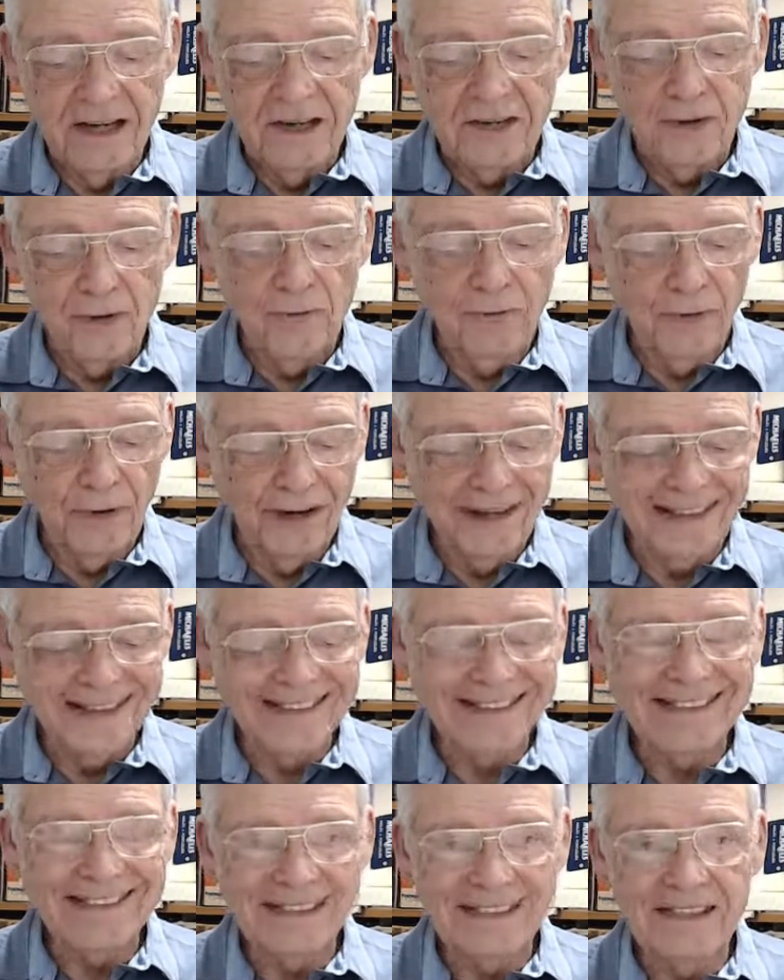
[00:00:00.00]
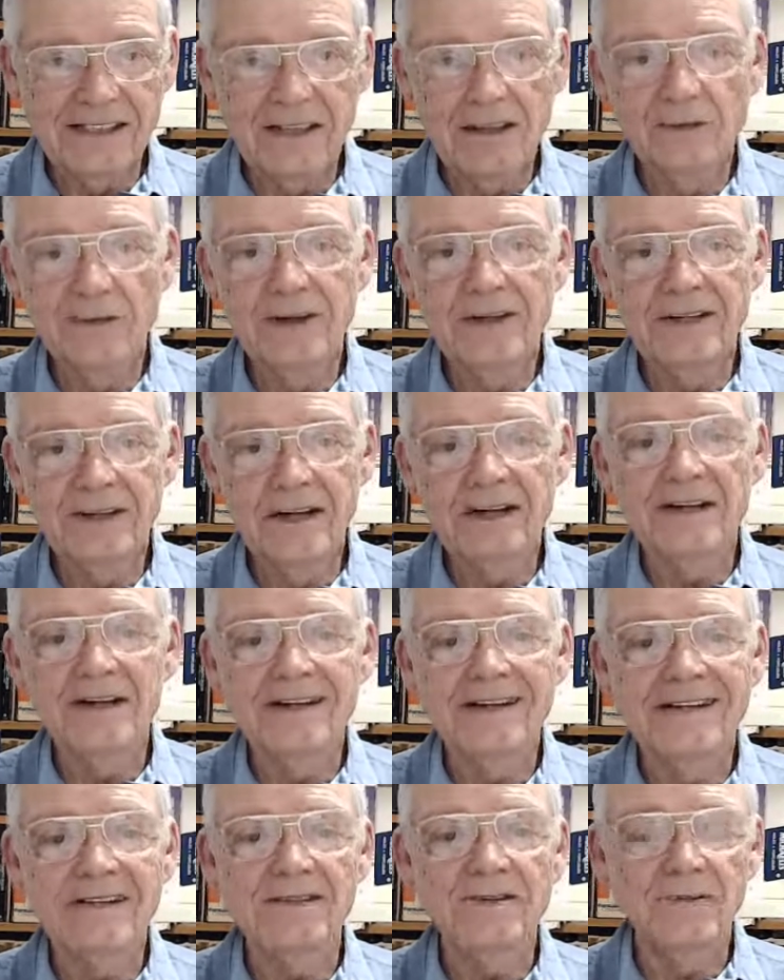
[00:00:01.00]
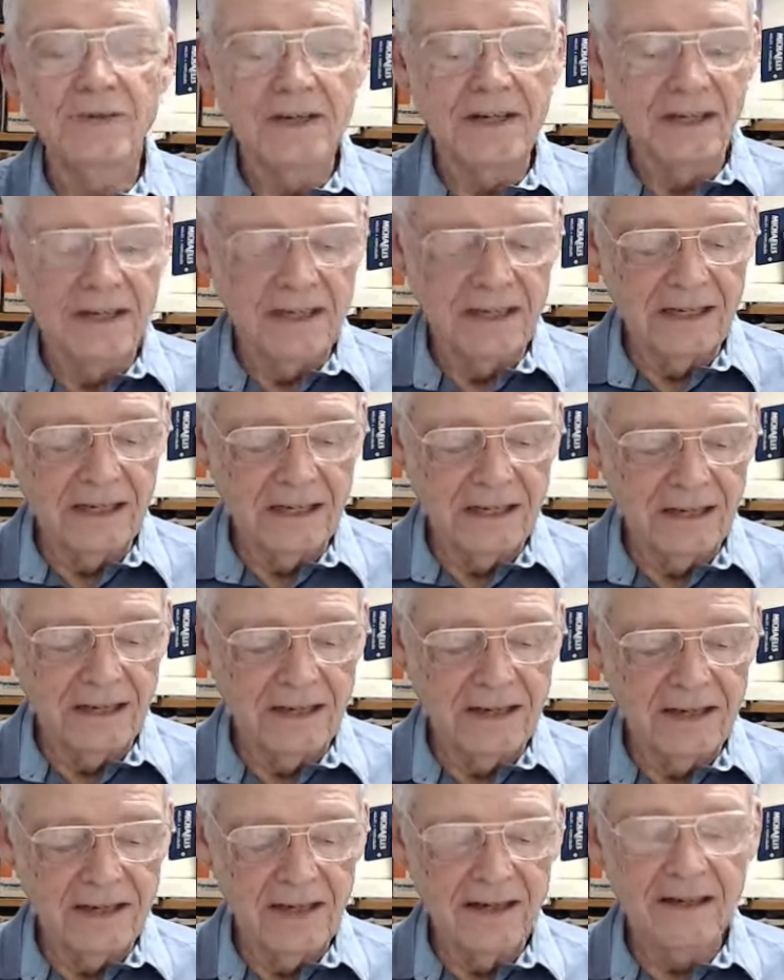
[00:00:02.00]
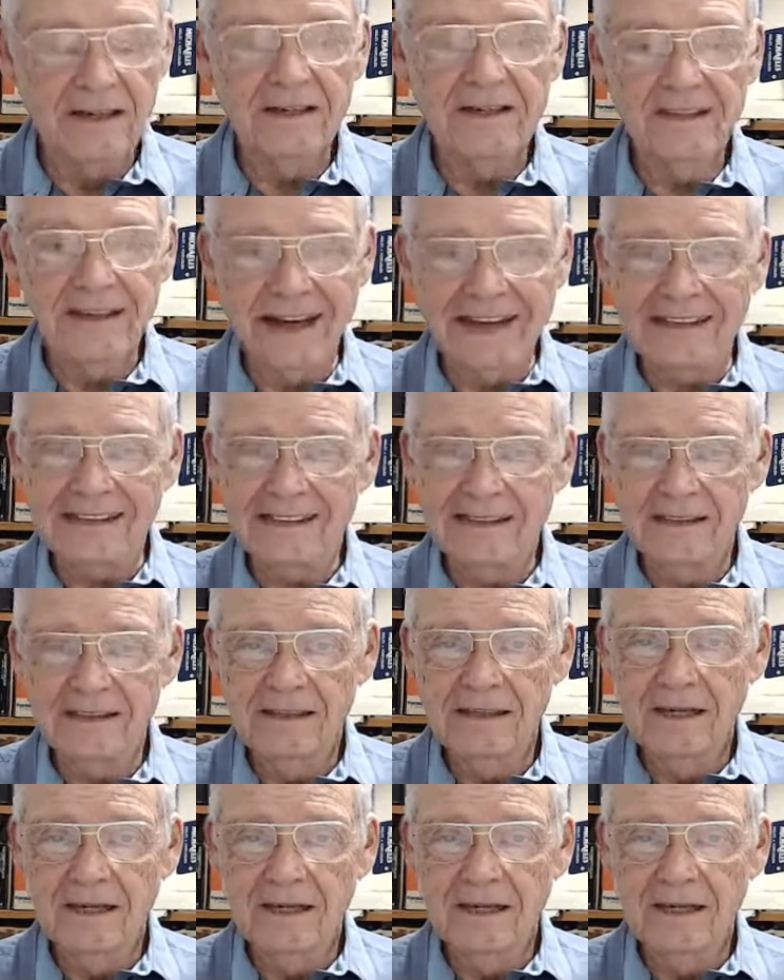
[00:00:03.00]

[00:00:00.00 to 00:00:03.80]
to print such a ridiculous reading in their text,